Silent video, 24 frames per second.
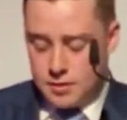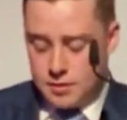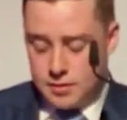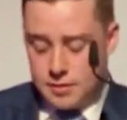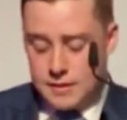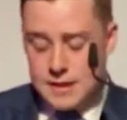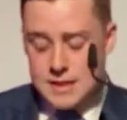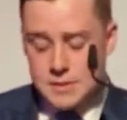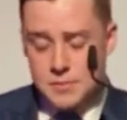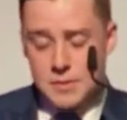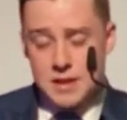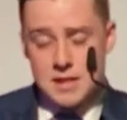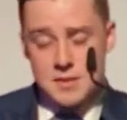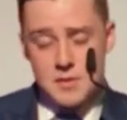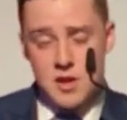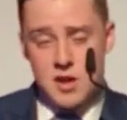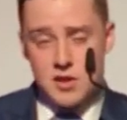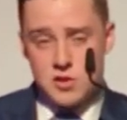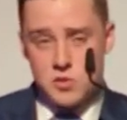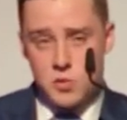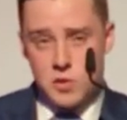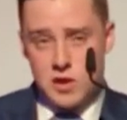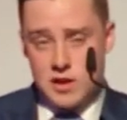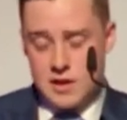This brings me on
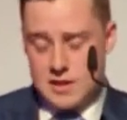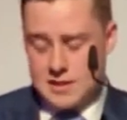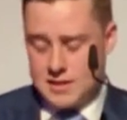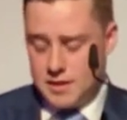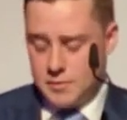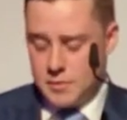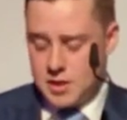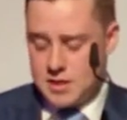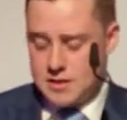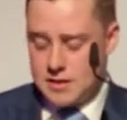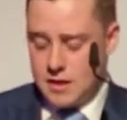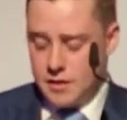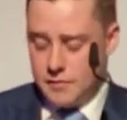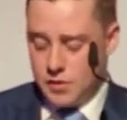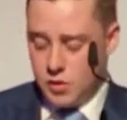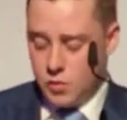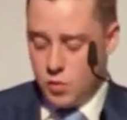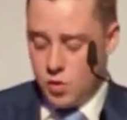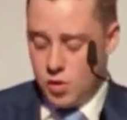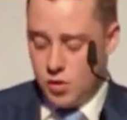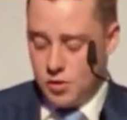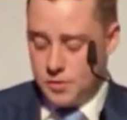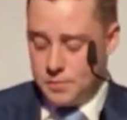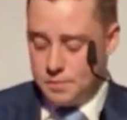to where I see myself in the
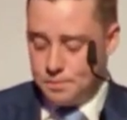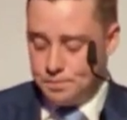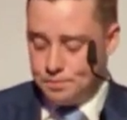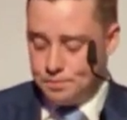world.